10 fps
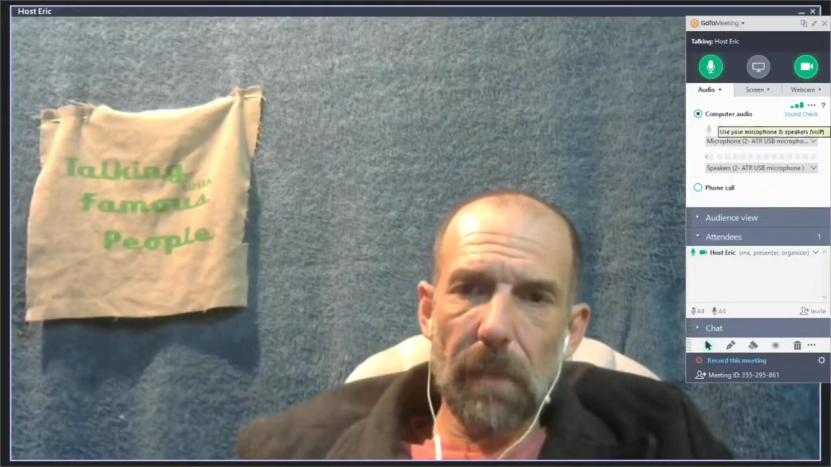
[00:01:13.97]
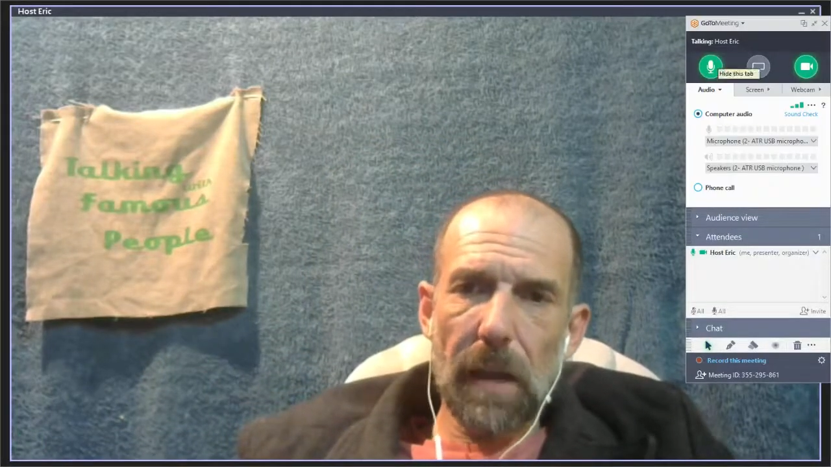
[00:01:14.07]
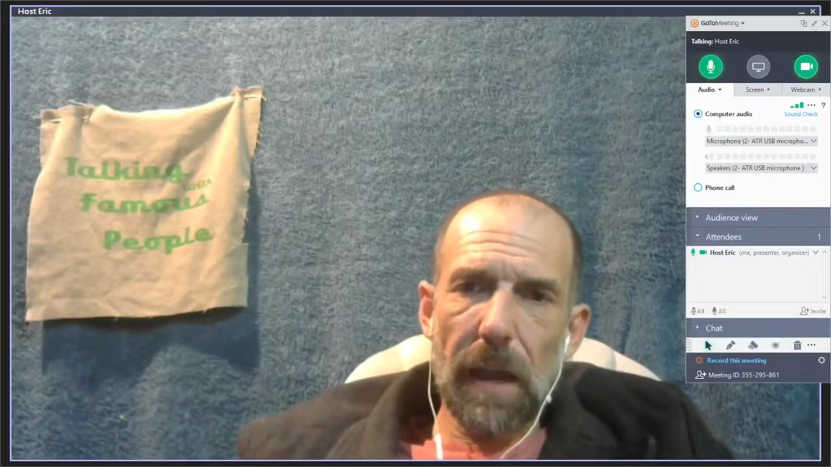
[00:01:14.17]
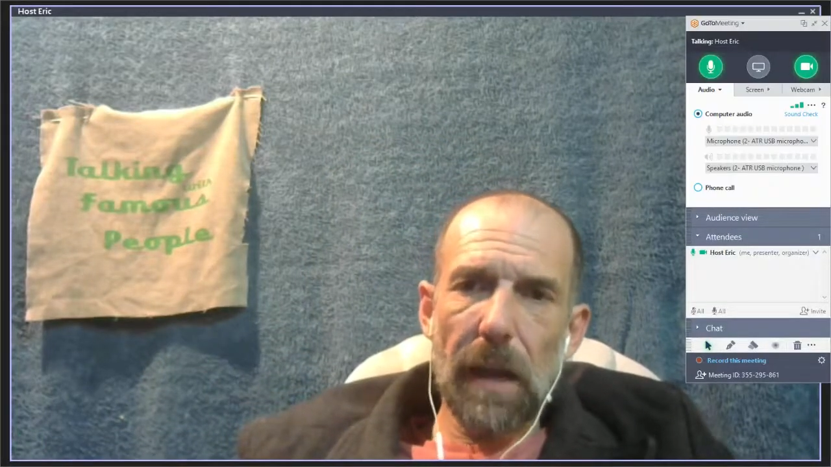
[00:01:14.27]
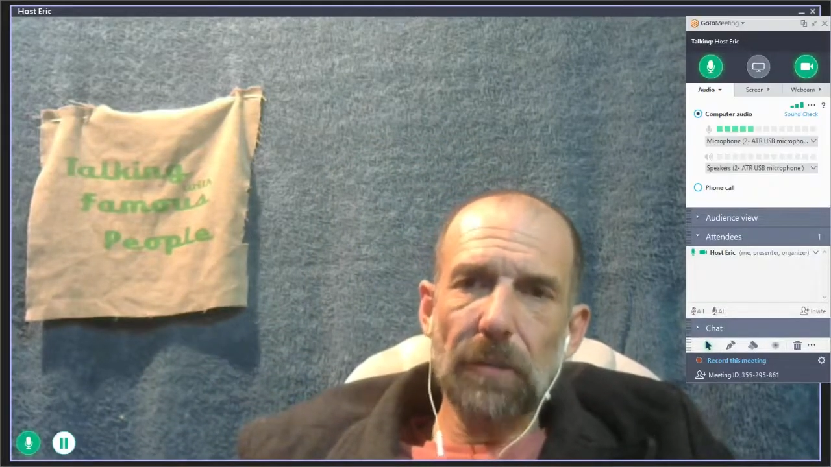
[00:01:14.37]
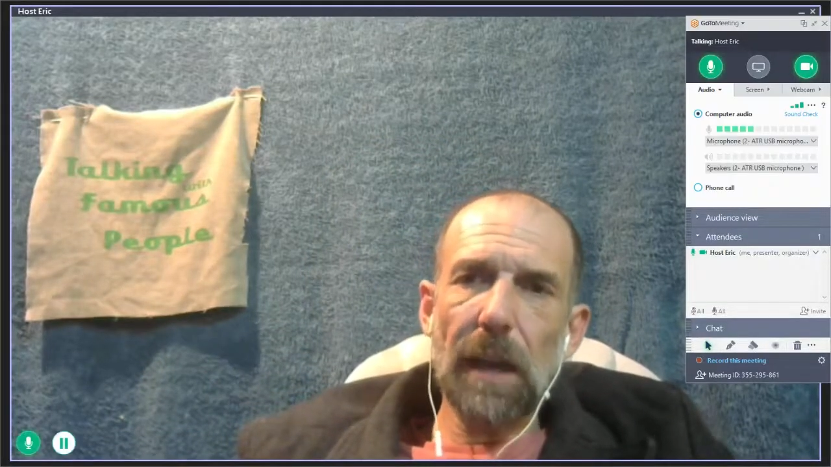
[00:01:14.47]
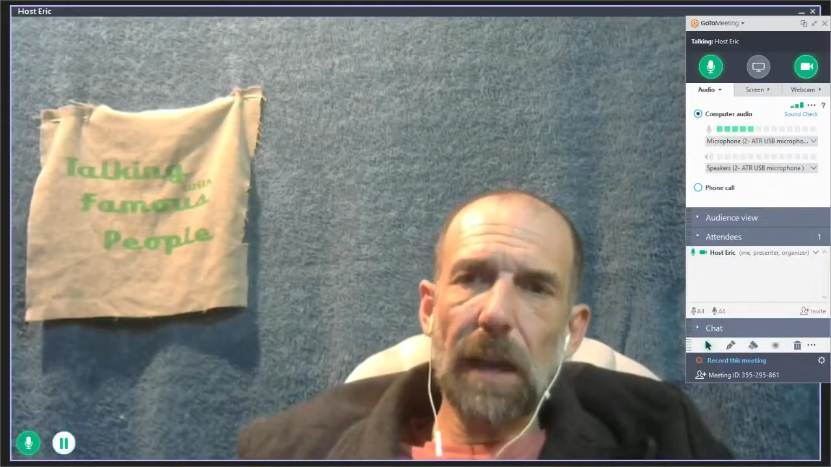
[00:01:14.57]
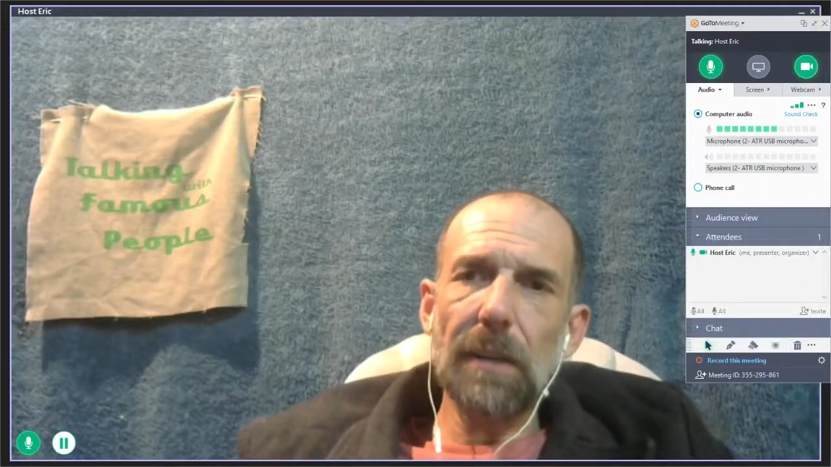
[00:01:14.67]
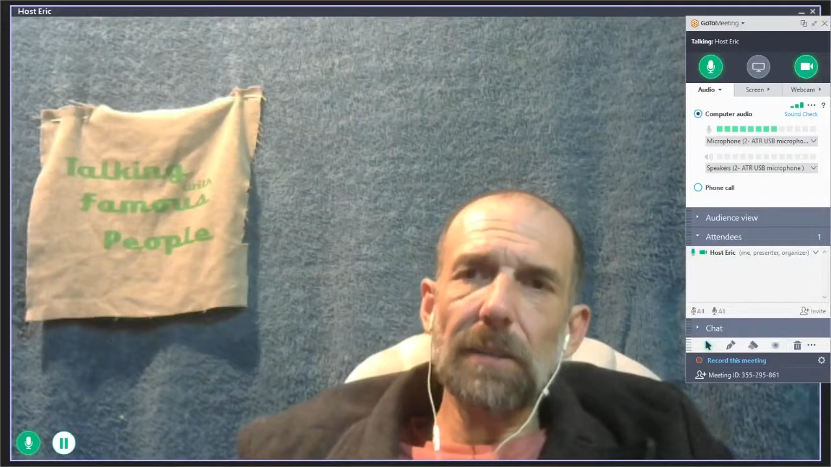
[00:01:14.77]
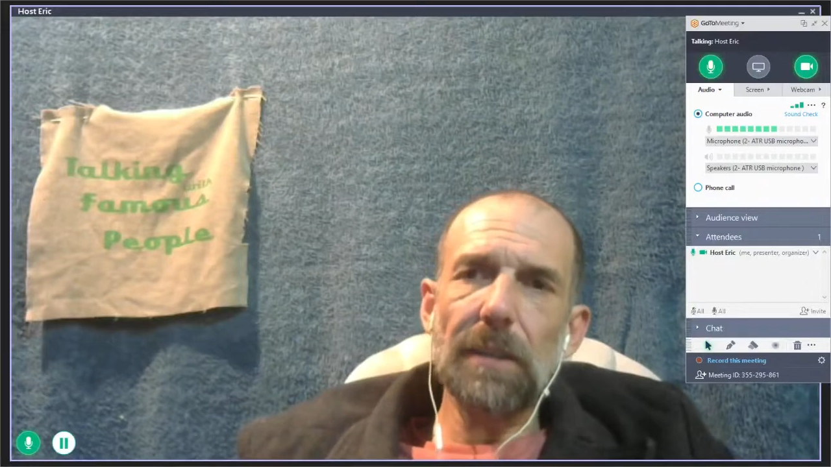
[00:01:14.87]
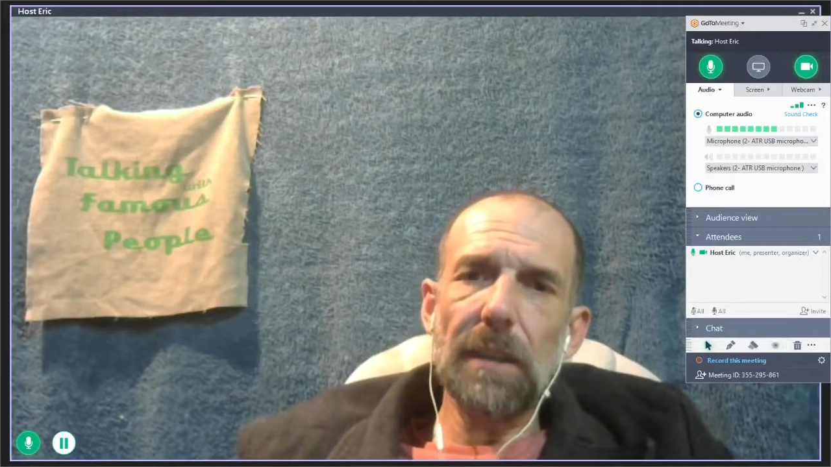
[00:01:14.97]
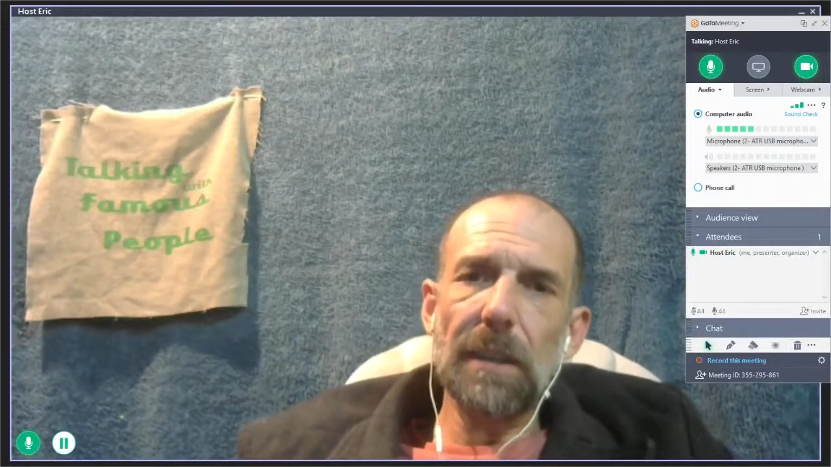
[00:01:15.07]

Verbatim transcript: how challenging